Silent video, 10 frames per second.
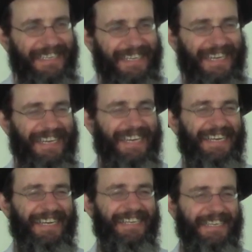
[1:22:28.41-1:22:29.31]

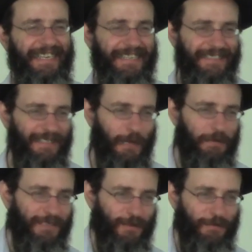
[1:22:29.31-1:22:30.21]
And it's the
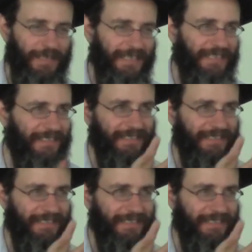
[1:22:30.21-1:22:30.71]
opposite of the heel.